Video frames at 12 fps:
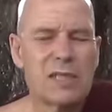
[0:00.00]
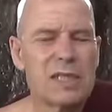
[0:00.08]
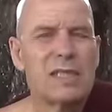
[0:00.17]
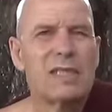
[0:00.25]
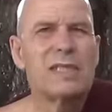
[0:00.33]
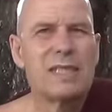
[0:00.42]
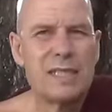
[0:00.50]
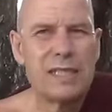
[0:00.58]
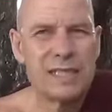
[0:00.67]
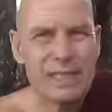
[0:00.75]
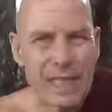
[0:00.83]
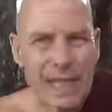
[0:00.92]
these
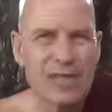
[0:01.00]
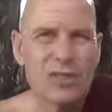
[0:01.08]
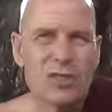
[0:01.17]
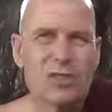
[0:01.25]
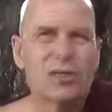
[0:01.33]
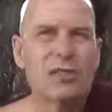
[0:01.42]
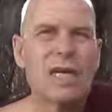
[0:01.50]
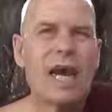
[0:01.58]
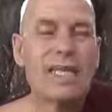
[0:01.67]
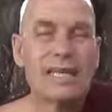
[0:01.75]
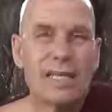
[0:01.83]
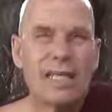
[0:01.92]
dangers,
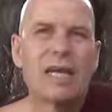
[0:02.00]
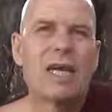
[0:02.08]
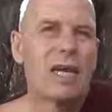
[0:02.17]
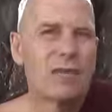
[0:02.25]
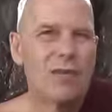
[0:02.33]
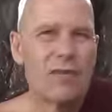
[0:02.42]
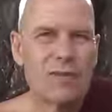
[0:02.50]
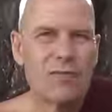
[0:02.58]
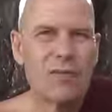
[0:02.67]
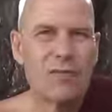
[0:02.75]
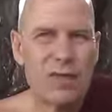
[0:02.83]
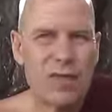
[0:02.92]
adinava,
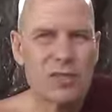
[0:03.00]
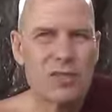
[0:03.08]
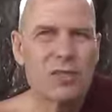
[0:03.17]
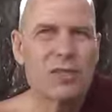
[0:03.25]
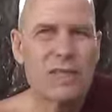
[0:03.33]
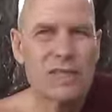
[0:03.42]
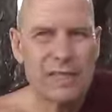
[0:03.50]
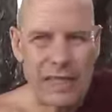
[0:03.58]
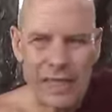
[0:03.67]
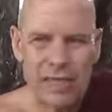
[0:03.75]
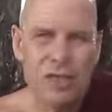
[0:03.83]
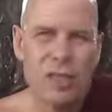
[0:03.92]
reflection on the
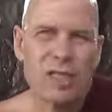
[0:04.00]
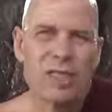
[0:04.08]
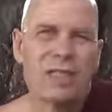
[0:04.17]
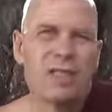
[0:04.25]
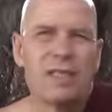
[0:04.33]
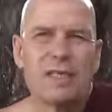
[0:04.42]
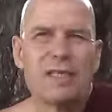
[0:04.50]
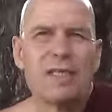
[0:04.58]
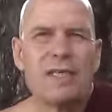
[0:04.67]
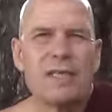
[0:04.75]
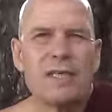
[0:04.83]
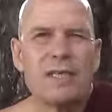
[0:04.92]
danger
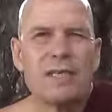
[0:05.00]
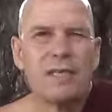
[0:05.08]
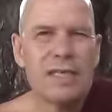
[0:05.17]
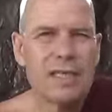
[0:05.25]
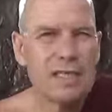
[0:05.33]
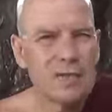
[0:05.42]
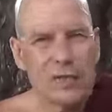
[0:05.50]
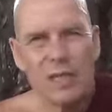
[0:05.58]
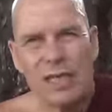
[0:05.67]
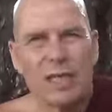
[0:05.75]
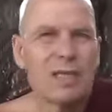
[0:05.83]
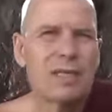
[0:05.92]
that one
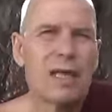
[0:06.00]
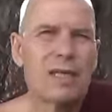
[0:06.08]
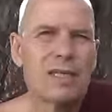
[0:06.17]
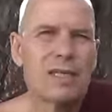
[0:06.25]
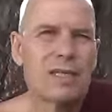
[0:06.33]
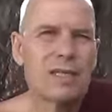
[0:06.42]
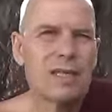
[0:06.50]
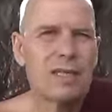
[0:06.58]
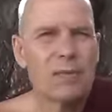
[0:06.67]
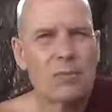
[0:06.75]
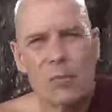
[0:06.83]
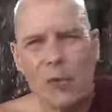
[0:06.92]
can, can
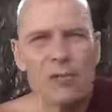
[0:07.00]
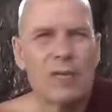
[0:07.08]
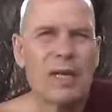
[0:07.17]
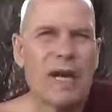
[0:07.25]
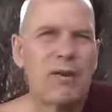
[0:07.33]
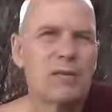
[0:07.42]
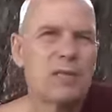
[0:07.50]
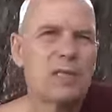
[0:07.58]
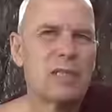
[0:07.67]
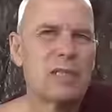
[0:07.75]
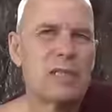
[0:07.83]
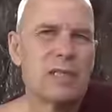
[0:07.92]
bring one out
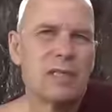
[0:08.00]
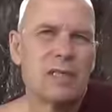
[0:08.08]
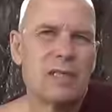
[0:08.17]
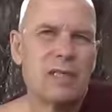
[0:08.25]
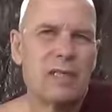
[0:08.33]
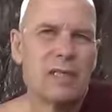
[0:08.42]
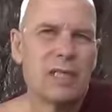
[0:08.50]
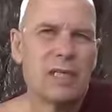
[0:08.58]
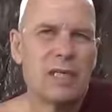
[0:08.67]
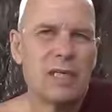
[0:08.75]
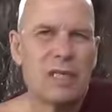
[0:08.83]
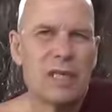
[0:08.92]

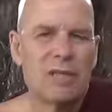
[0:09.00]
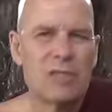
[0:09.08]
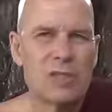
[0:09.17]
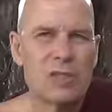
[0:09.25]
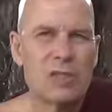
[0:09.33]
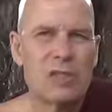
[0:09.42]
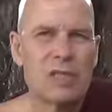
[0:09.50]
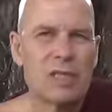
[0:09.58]
uh, of this,